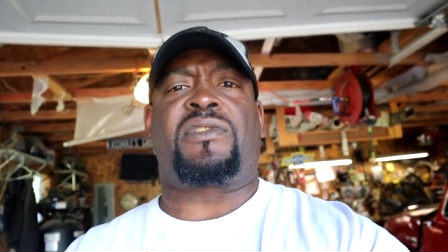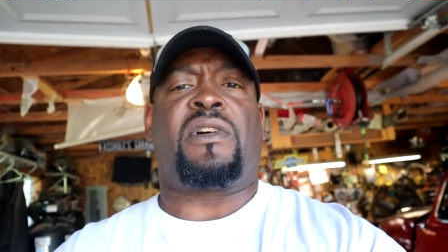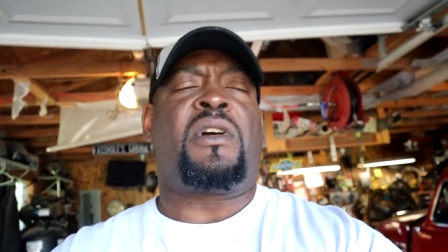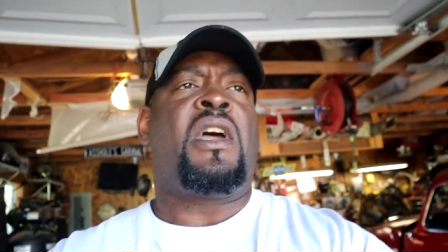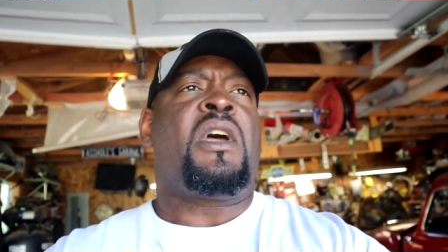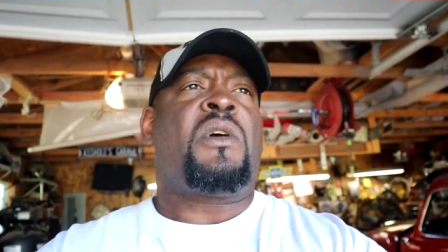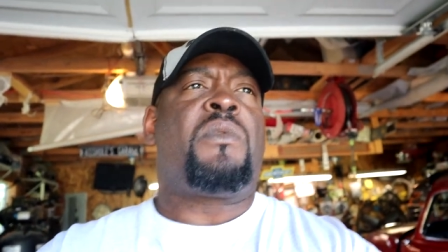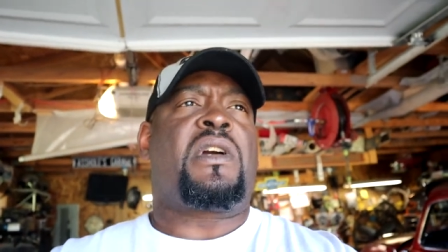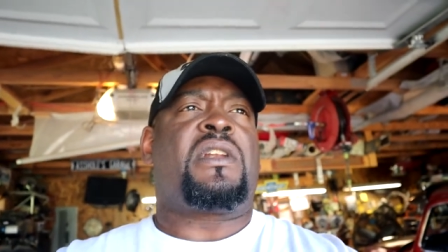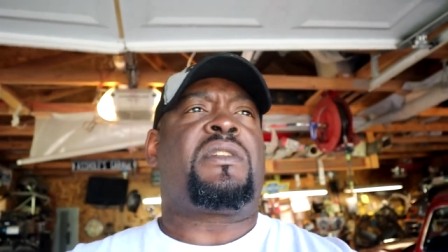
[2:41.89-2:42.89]
So
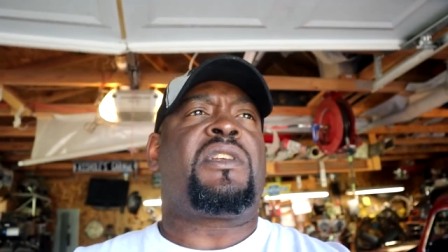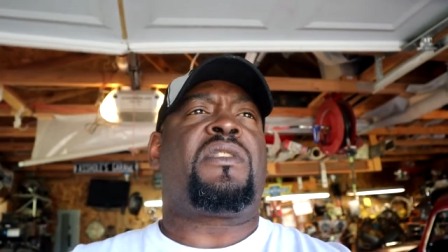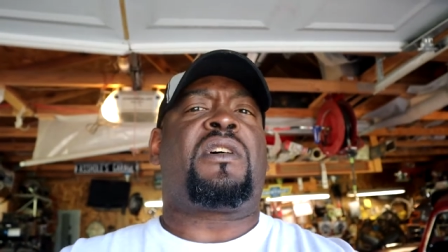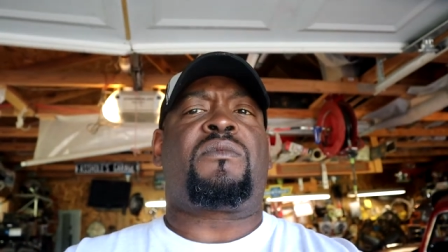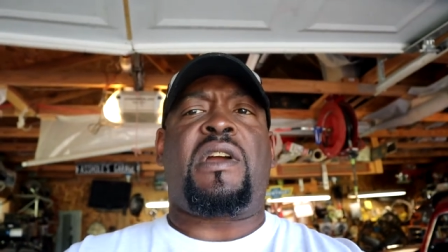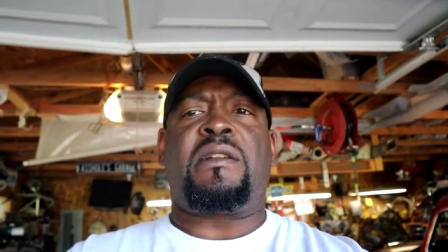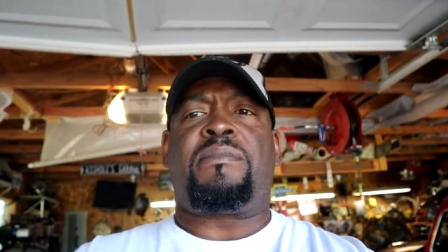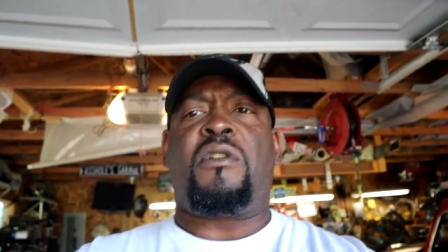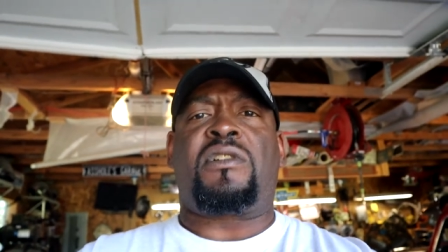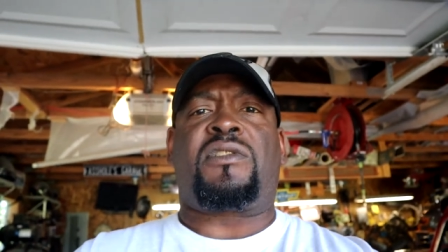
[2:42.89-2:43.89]
we're gonna do the running
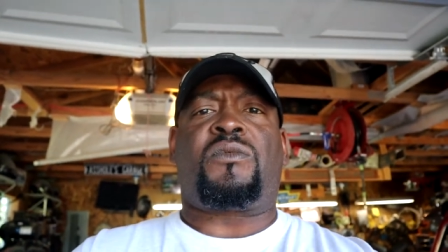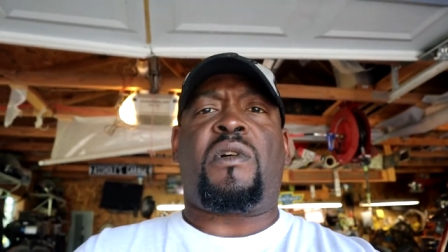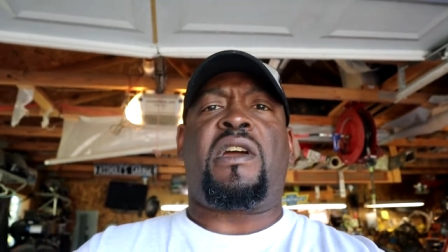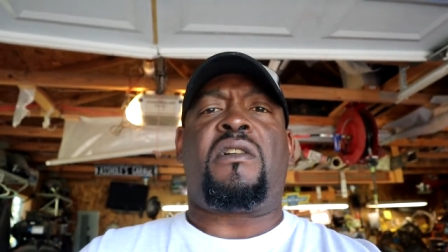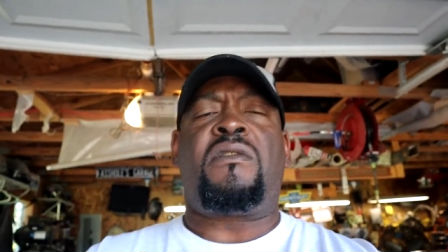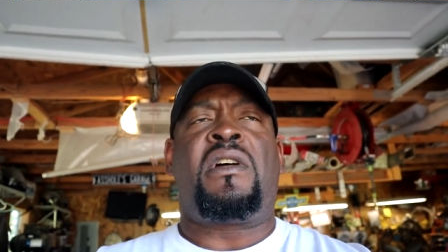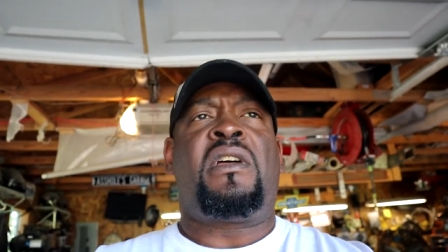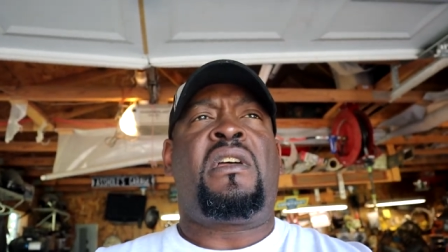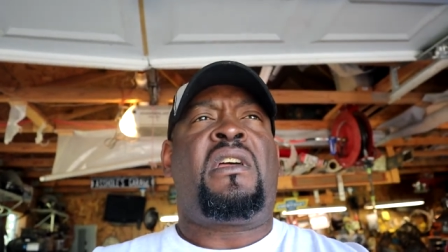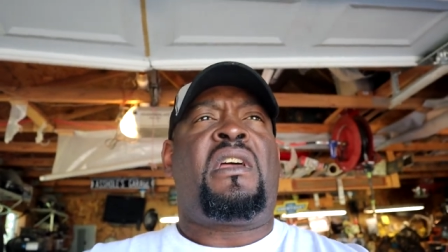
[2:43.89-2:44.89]
boards as well,
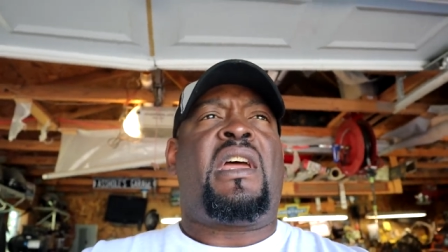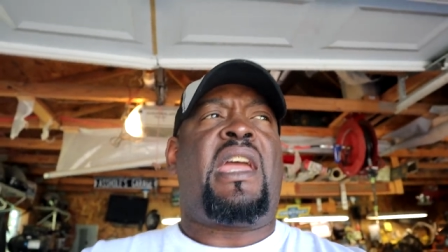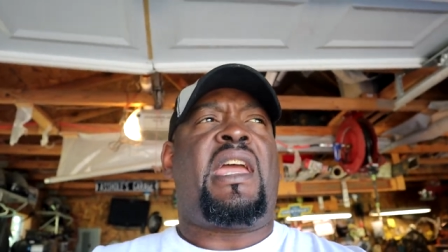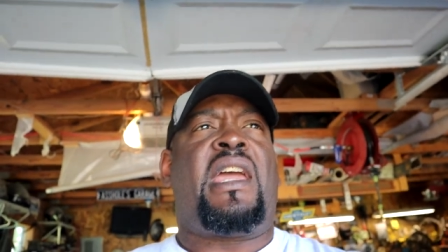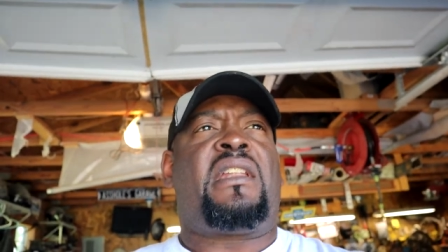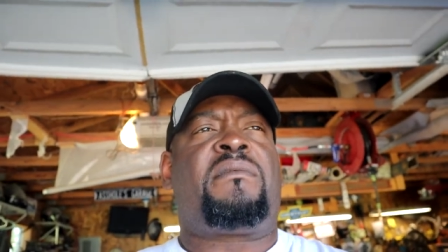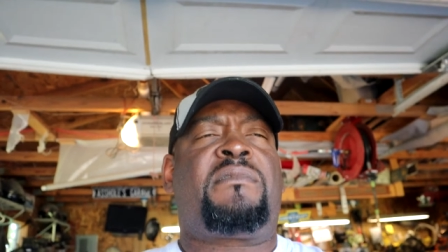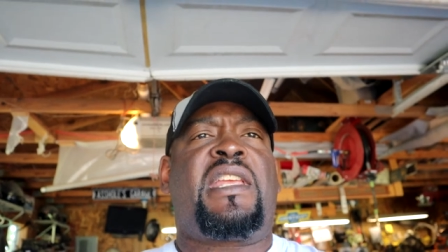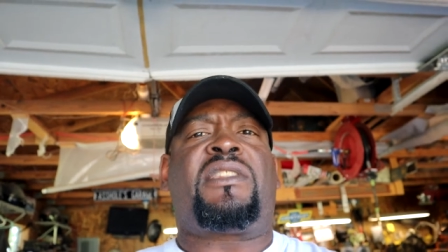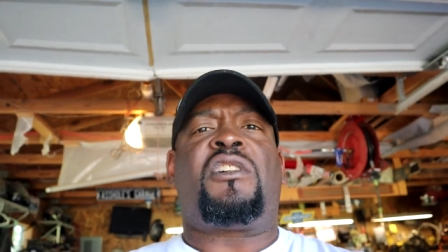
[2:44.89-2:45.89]

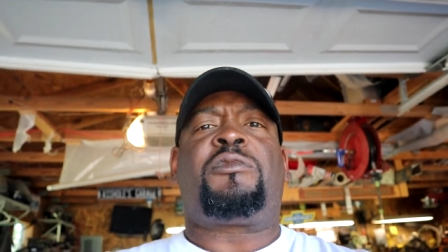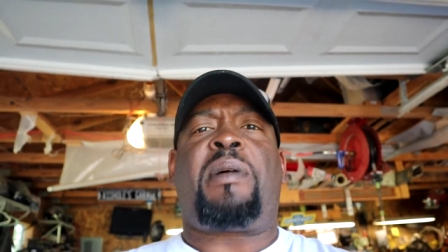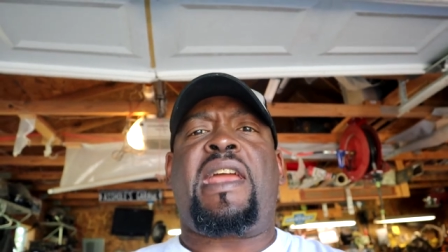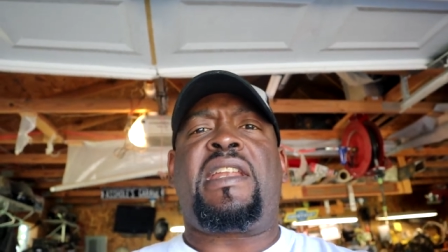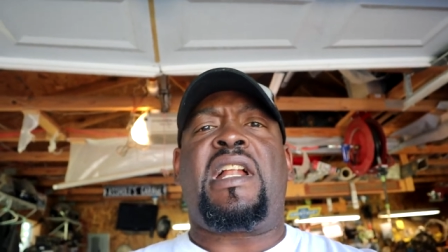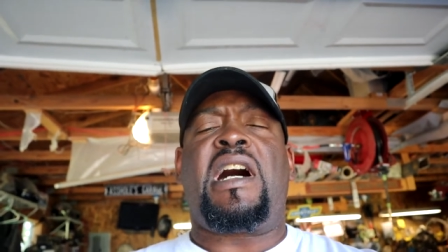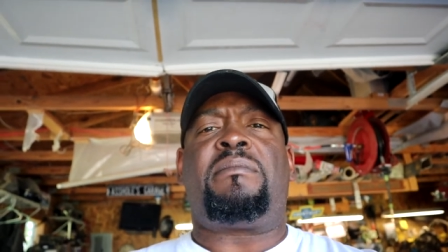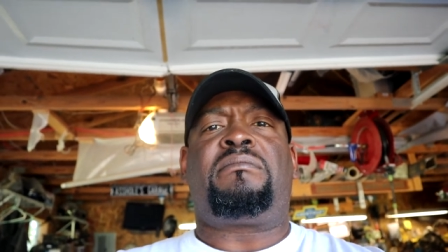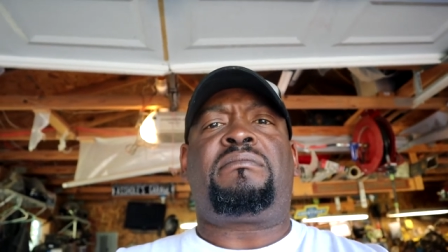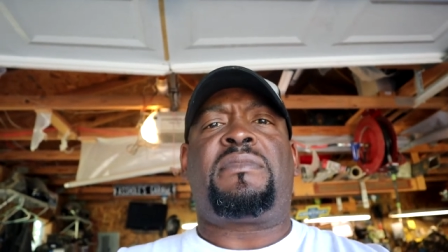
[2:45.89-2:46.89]
and get those painted
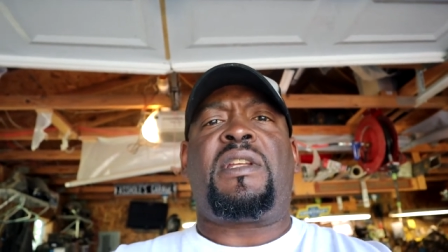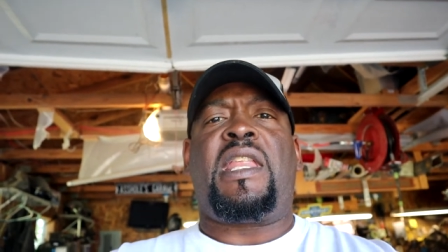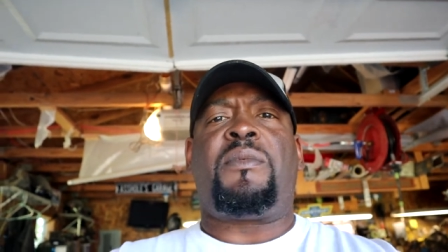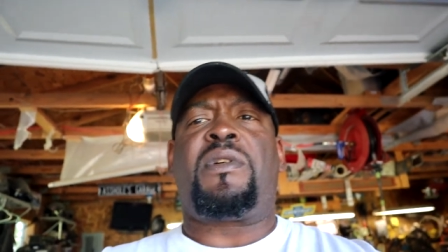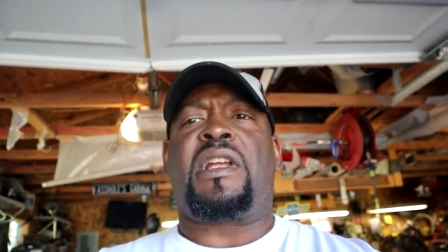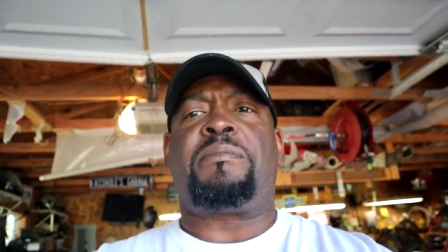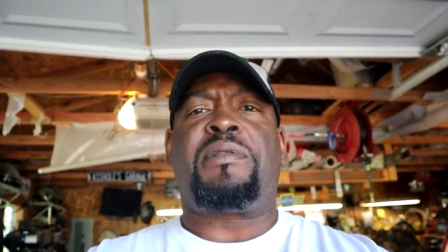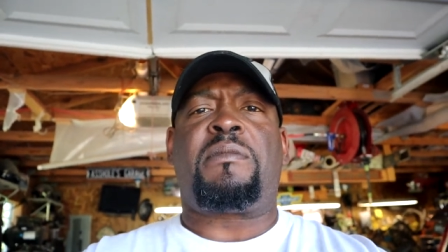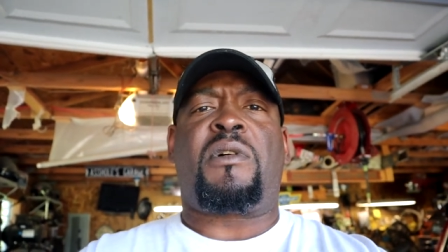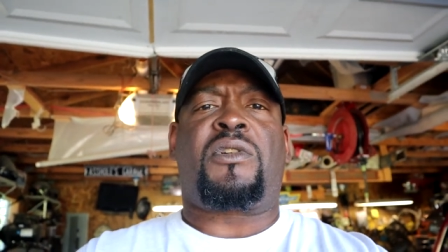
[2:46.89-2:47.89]
up, and then we're gonna
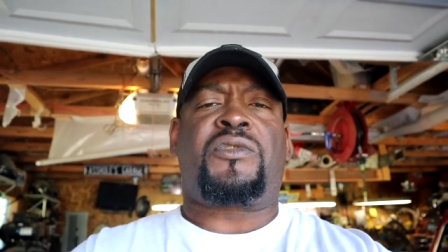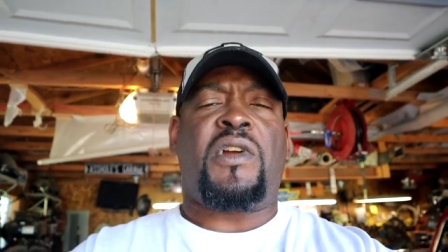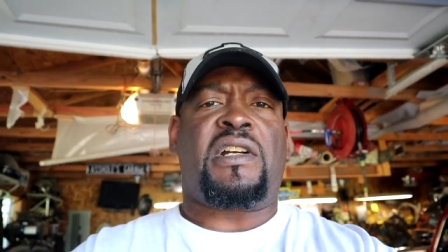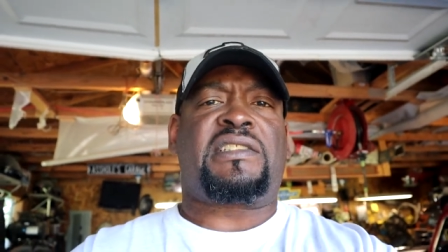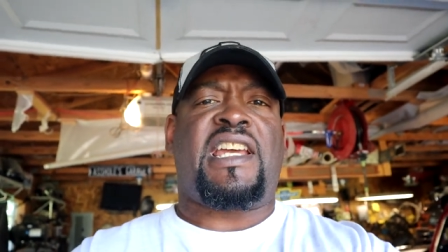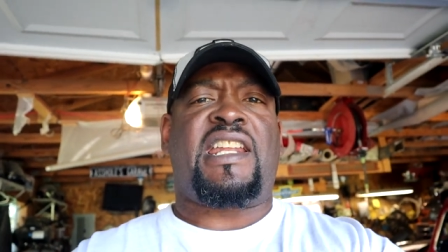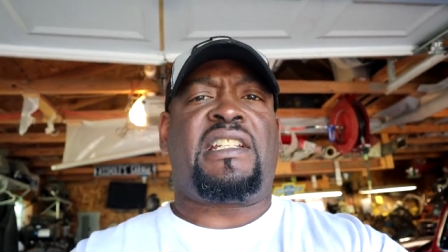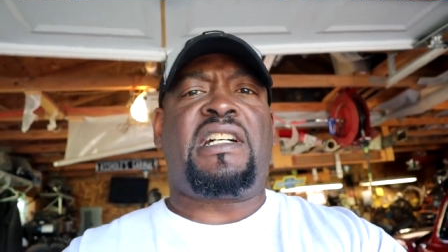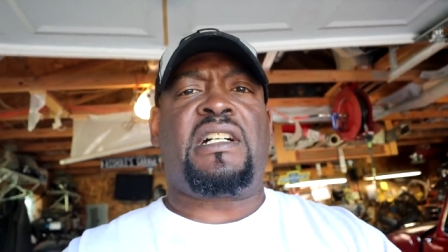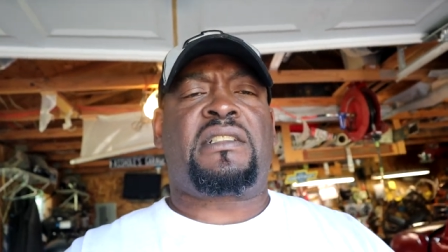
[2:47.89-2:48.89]
put them on the truck, see how
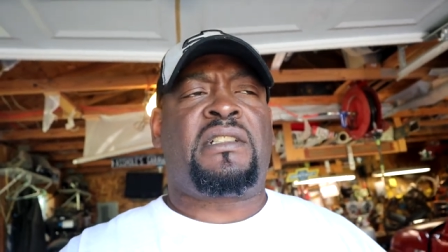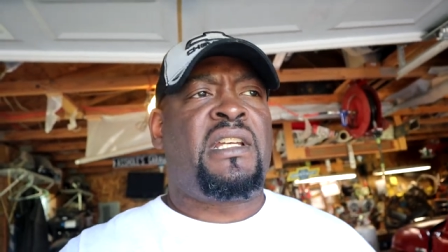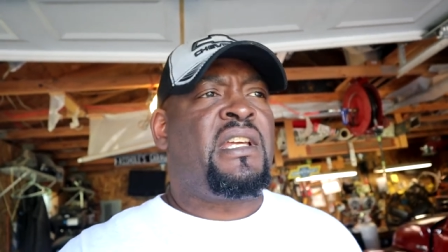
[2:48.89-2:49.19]
they look.